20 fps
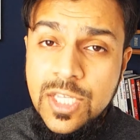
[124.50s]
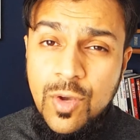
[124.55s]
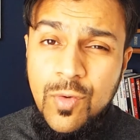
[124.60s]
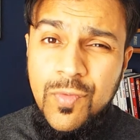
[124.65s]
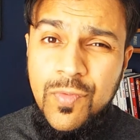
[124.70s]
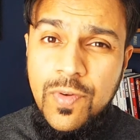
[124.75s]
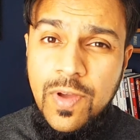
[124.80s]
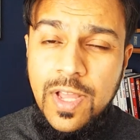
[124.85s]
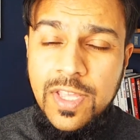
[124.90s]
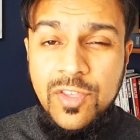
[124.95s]

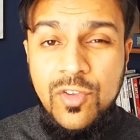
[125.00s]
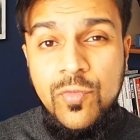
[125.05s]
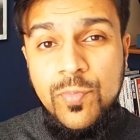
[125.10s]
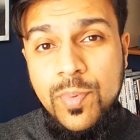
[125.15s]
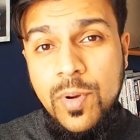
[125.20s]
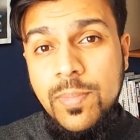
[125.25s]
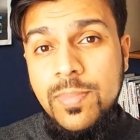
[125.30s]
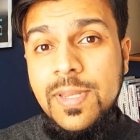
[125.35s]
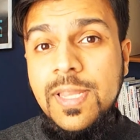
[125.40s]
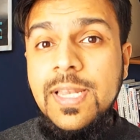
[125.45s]
far, you've
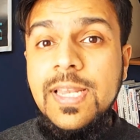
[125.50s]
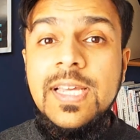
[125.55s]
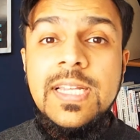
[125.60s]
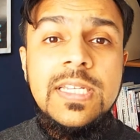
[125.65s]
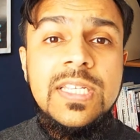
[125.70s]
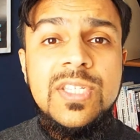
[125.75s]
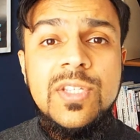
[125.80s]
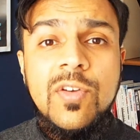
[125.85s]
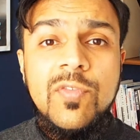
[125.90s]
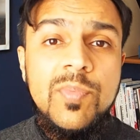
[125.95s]
probably learned to
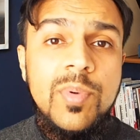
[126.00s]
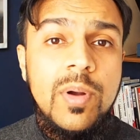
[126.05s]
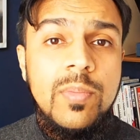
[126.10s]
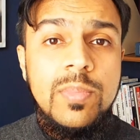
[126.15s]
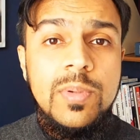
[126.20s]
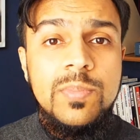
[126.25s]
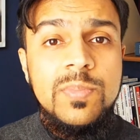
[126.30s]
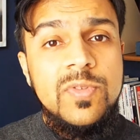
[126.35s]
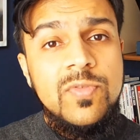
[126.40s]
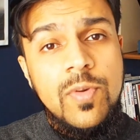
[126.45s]
solve
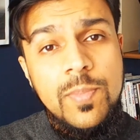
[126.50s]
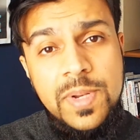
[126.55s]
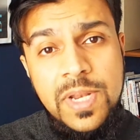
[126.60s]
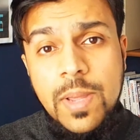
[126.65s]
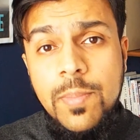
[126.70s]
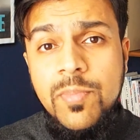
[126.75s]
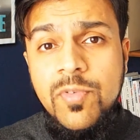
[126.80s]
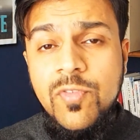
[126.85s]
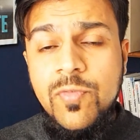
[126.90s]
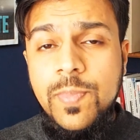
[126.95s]
problems from a
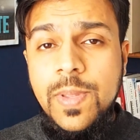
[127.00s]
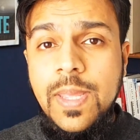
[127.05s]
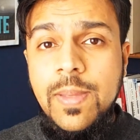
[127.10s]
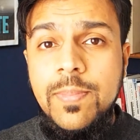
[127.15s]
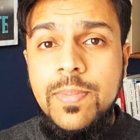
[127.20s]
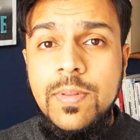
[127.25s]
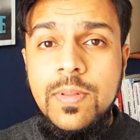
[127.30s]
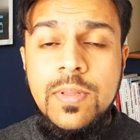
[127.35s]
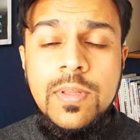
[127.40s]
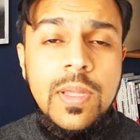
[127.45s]
number of
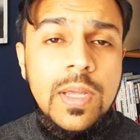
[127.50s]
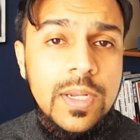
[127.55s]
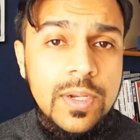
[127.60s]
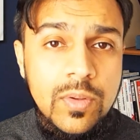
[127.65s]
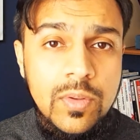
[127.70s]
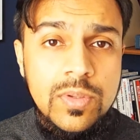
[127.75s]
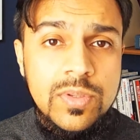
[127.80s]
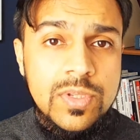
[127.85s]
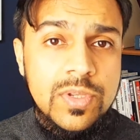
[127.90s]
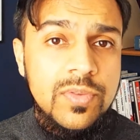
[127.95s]
people and
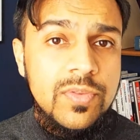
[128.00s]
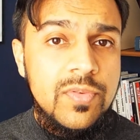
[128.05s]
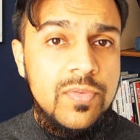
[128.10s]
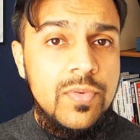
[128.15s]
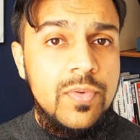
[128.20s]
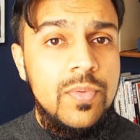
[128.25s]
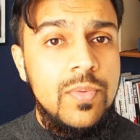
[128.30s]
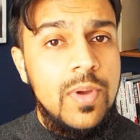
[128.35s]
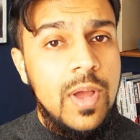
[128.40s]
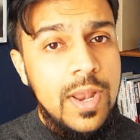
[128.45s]
also
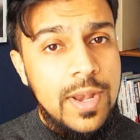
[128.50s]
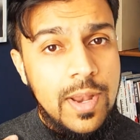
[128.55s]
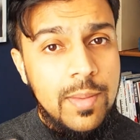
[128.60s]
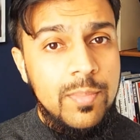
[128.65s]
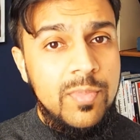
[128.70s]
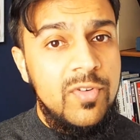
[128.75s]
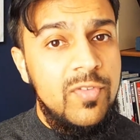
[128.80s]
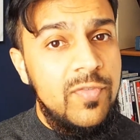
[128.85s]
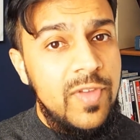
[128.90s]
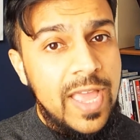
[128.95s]
through a number
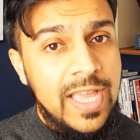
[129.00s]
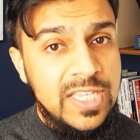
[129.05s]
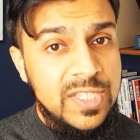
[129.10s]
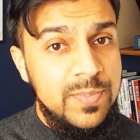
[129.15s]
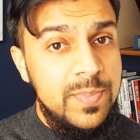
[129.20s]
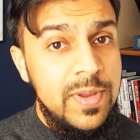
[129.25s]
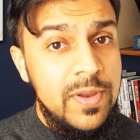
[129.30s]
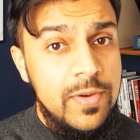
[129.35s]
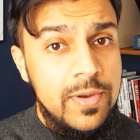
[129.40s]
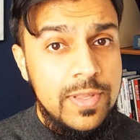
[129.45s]
of
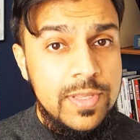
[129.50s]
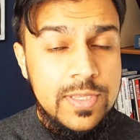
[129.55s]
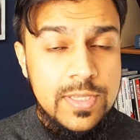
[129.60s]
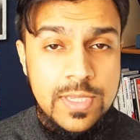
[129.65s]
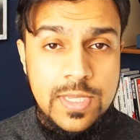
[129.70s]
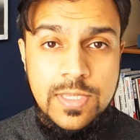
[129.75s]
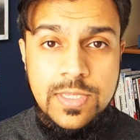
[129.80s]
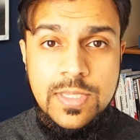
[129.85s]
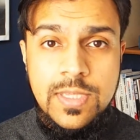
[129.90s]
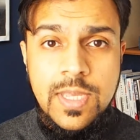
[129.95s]

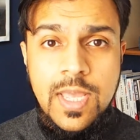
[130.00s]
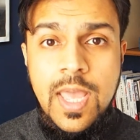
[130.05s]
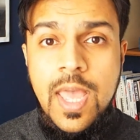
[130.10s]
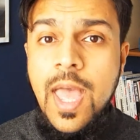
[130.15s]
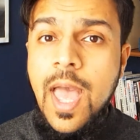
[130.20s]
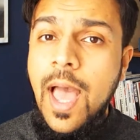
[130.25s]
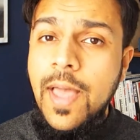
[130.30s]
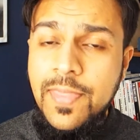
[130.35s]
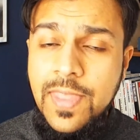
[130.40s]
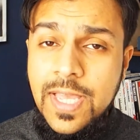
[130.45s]
experiences,
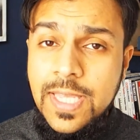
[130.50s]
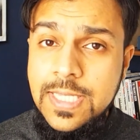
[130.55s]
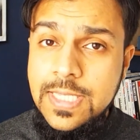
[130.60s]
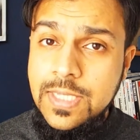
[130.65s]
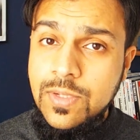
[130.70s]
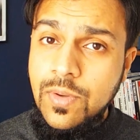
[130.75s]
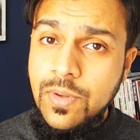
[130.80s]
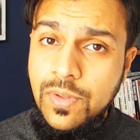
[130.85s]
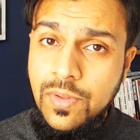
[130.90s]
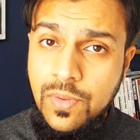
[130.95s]
and that's
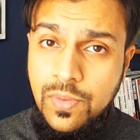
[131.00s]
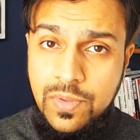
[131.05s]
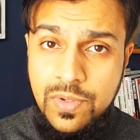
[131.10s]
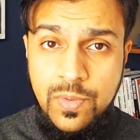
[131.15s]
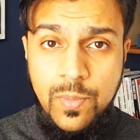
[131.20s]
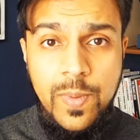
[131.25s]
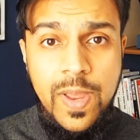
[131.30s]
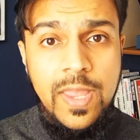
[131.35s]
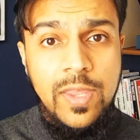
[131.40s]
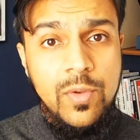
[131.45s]
got you to
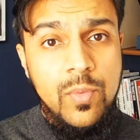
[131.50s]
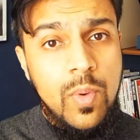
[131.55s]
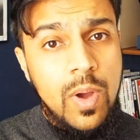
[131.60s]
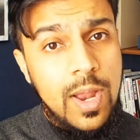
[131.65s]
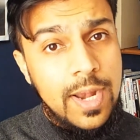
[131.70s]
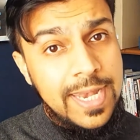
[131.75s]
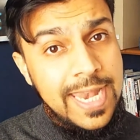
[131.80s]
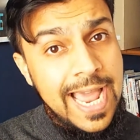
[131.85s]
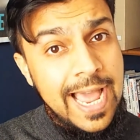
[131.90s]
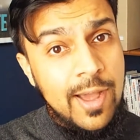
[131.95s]
where you are
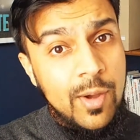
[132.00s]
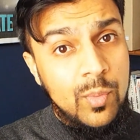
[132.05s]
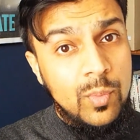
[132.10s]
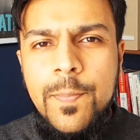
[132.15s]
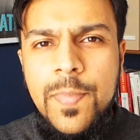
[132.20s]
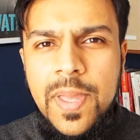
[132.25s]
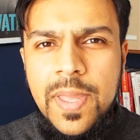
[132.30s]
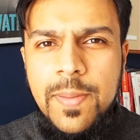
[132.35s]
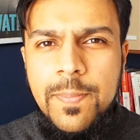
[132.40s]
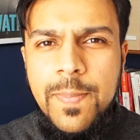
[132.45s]
now.
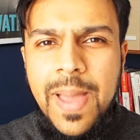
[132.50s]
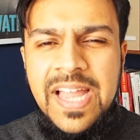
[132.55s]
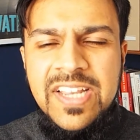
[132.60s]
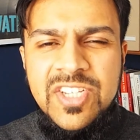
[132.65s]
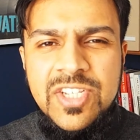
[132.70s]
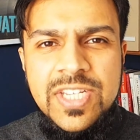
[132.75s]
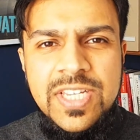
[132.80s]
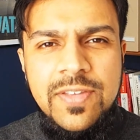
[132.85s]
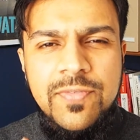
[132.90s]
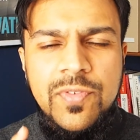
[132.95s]
But
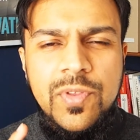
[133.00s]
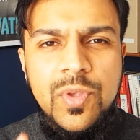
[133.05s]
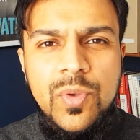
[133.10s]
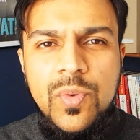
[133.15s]
imagine if you